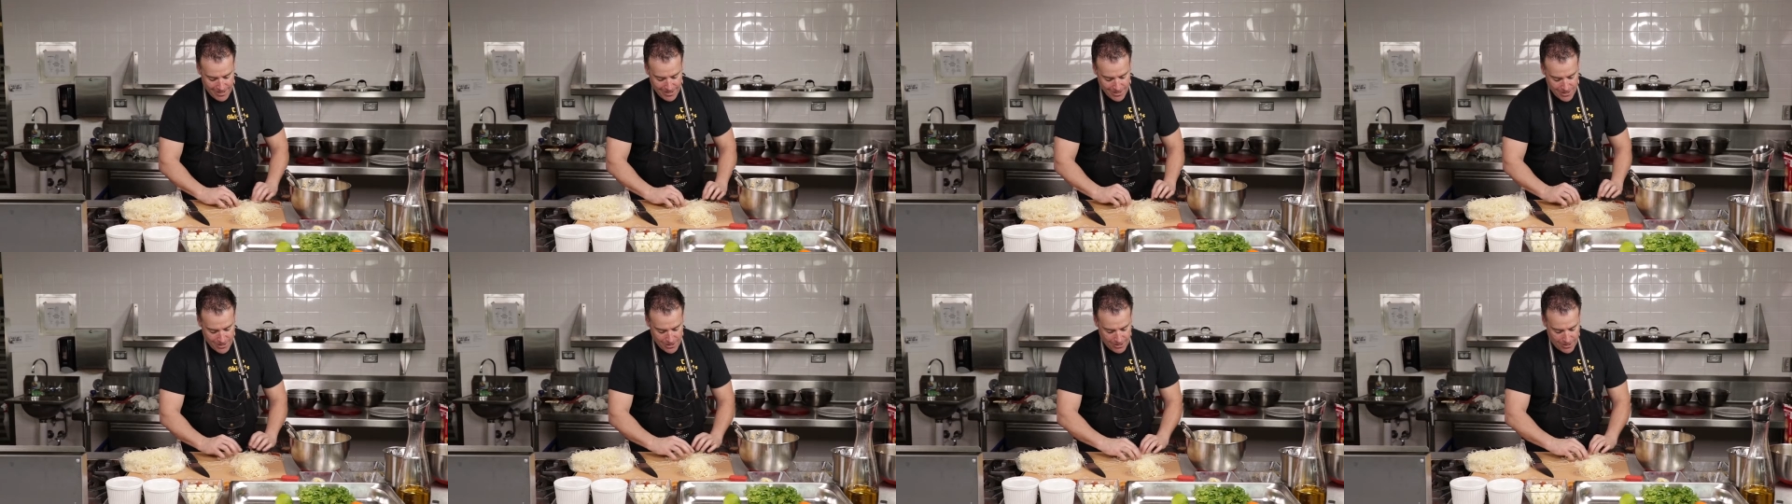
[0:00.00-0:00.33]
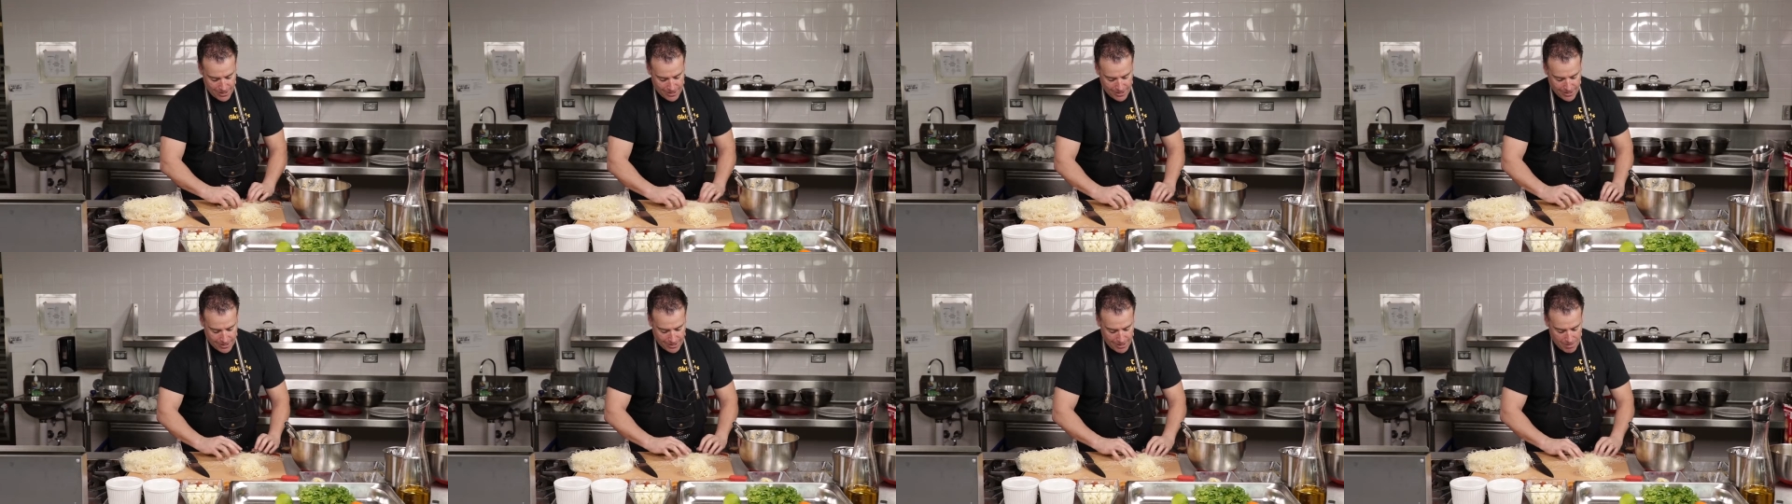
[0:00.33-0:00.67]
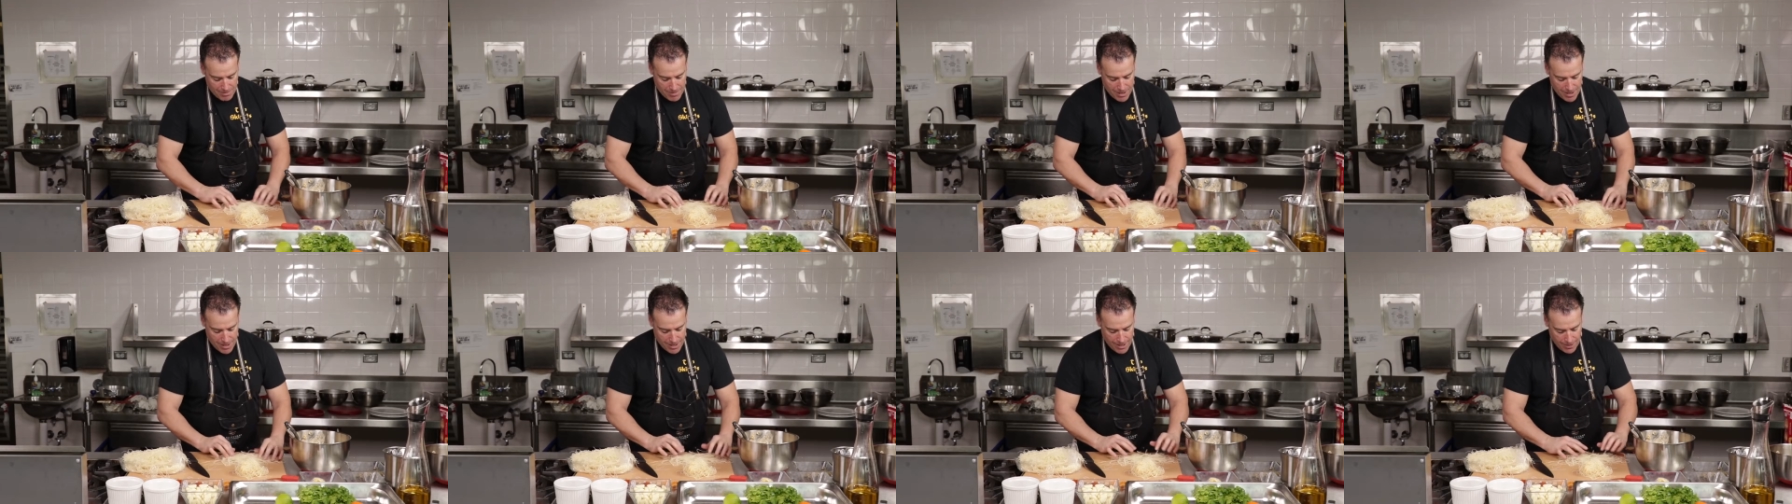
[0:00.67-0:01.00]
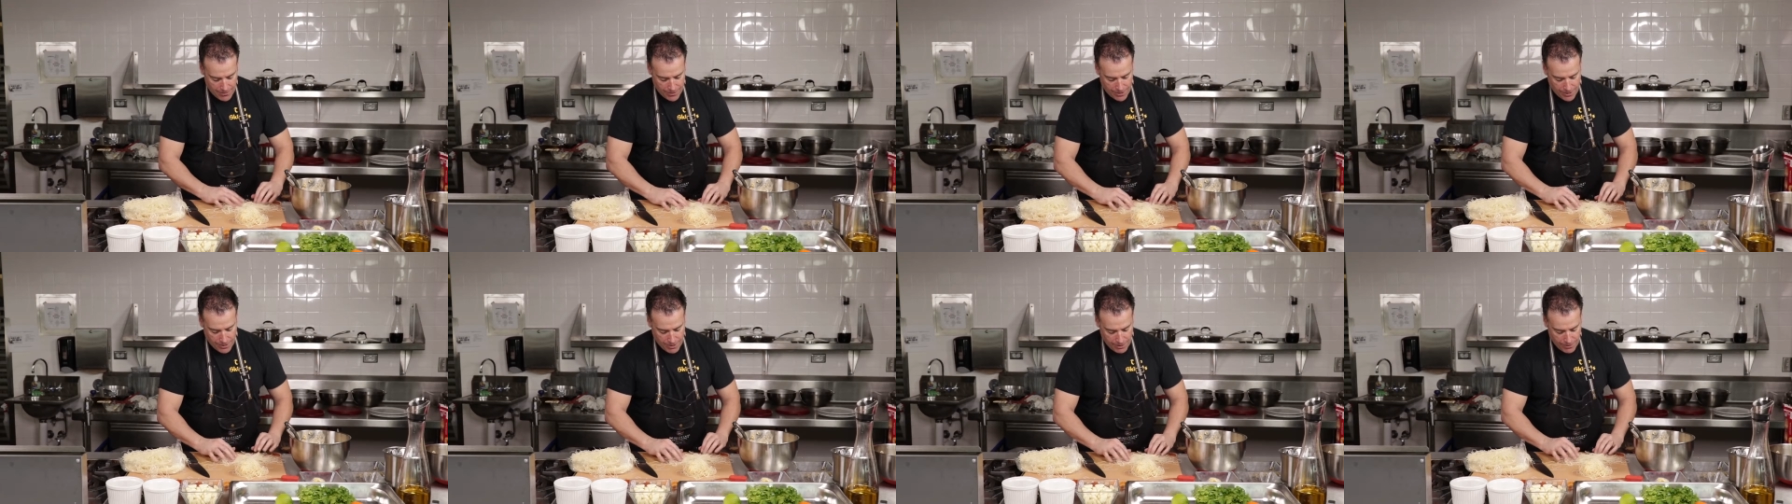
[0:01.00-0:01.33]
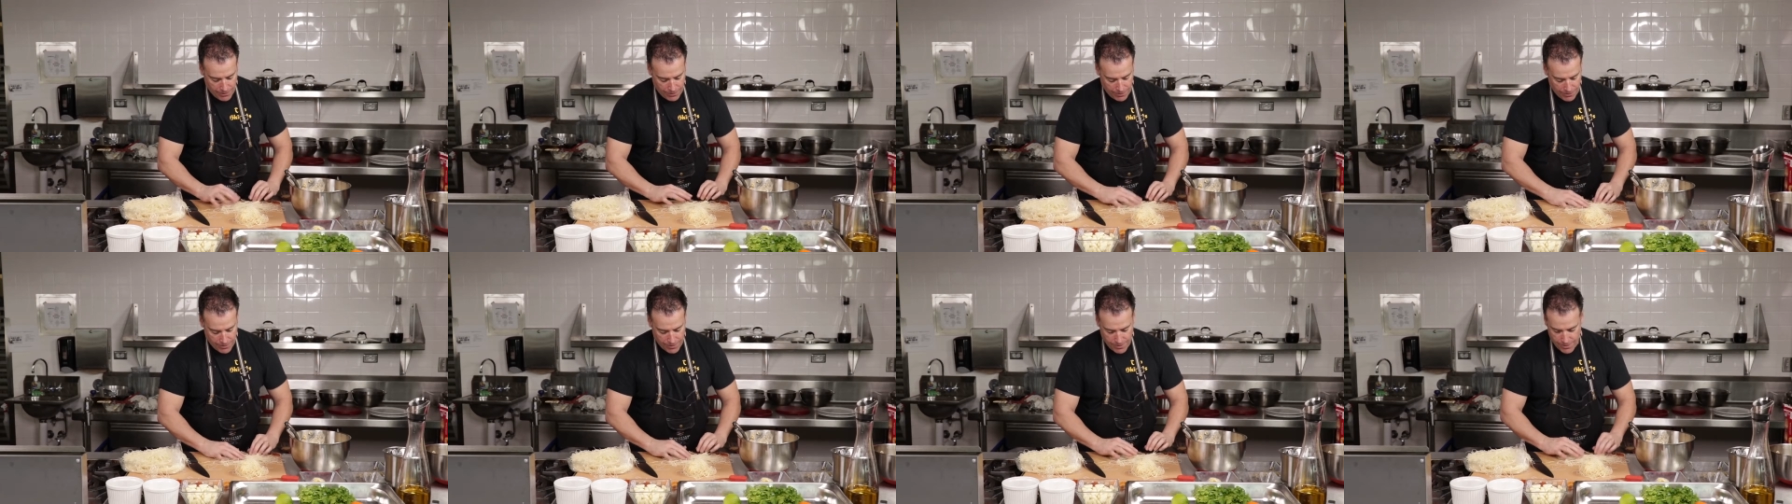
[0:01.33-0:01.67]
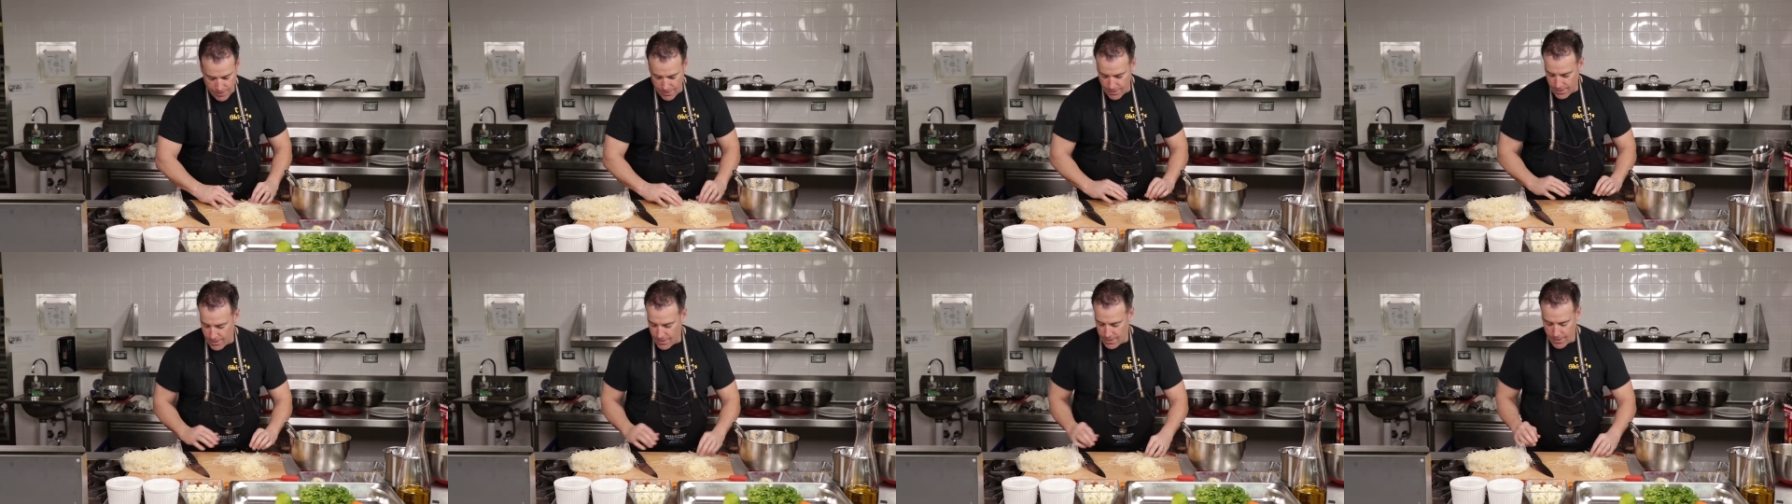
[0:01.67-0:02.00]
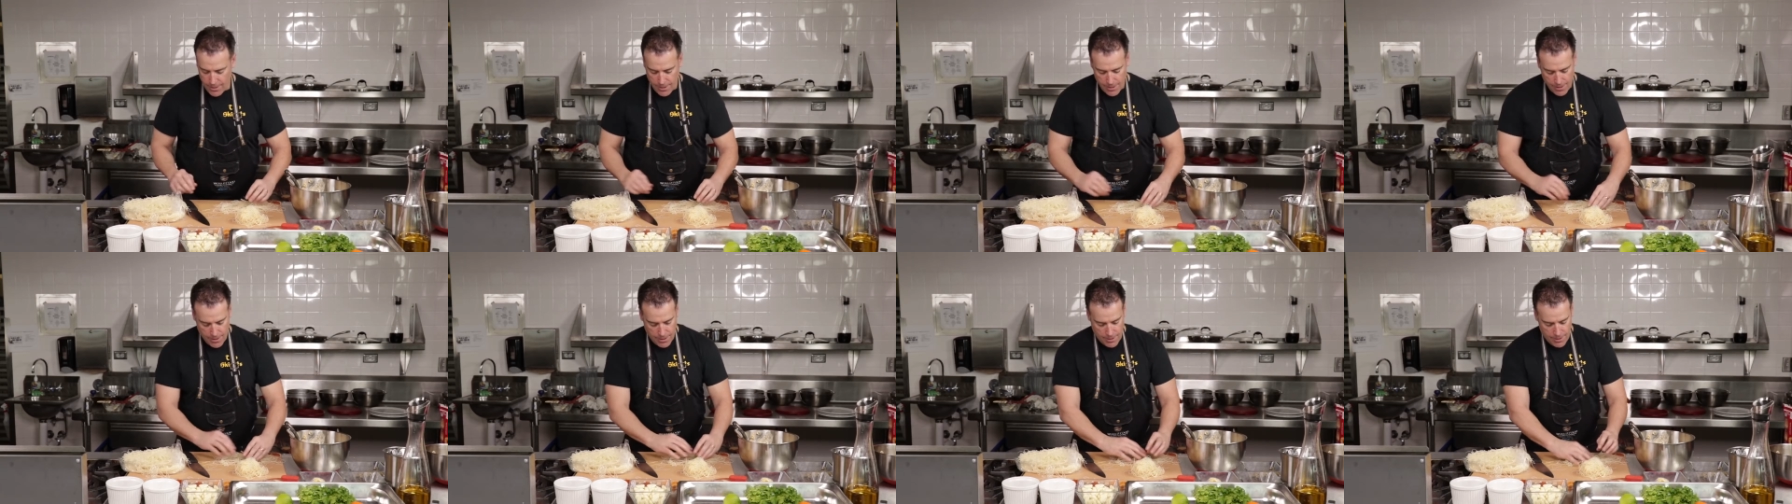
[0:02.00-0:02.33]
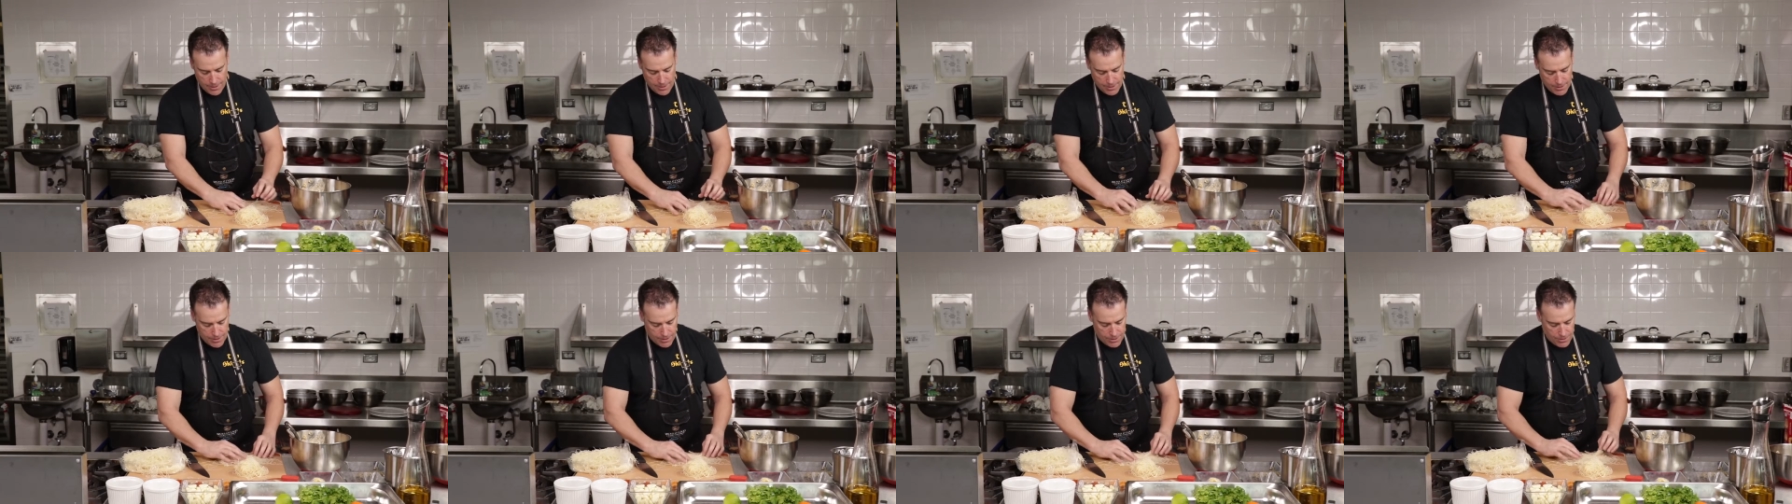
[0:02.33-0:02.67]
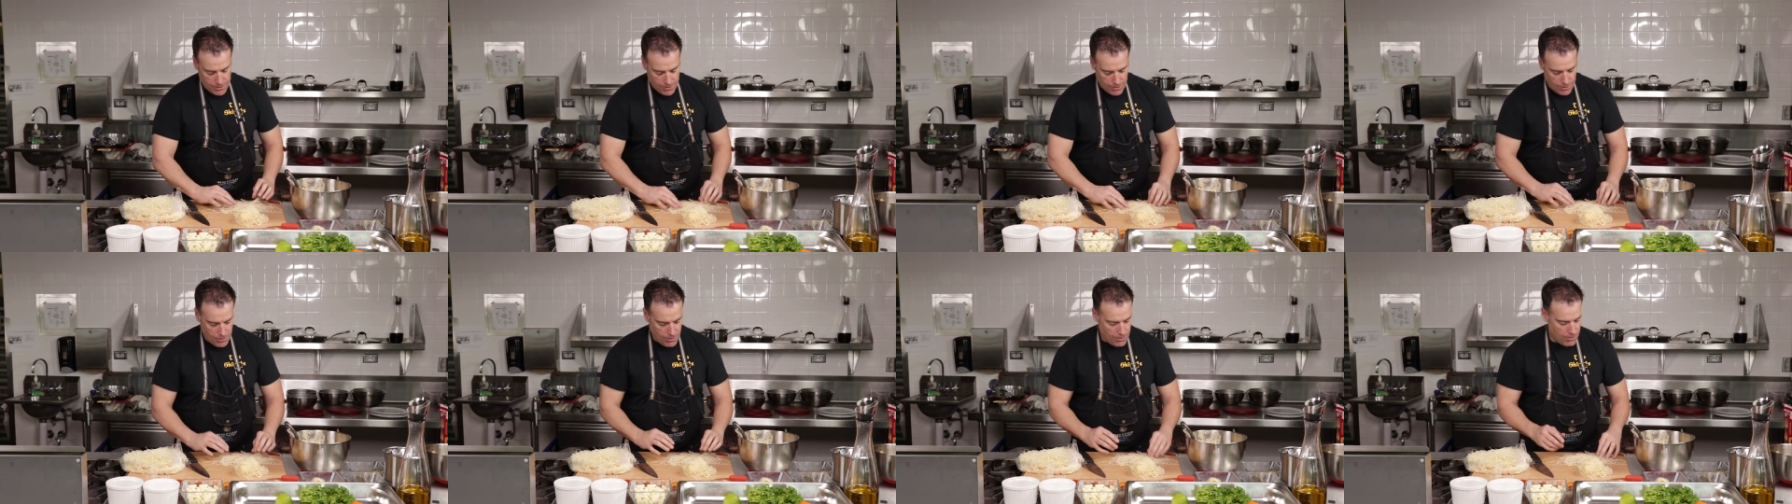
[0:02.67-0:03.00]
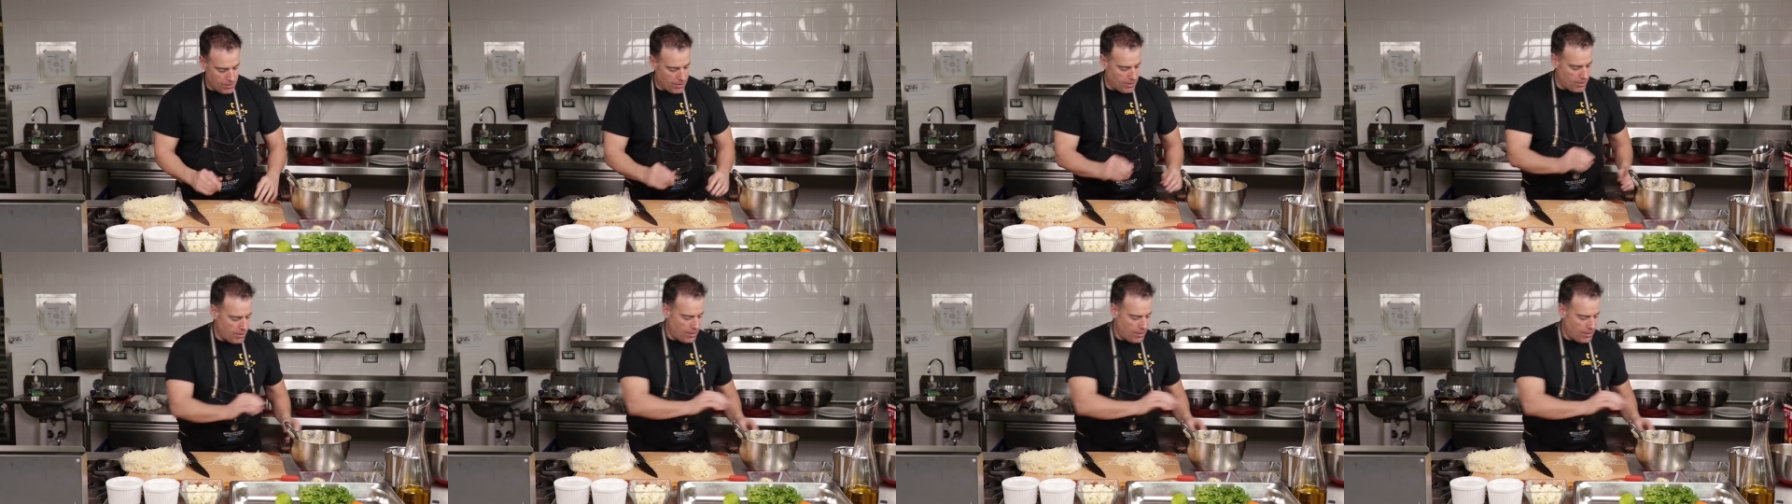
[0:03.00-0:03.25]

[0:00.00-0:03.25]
so I think I might have enough to do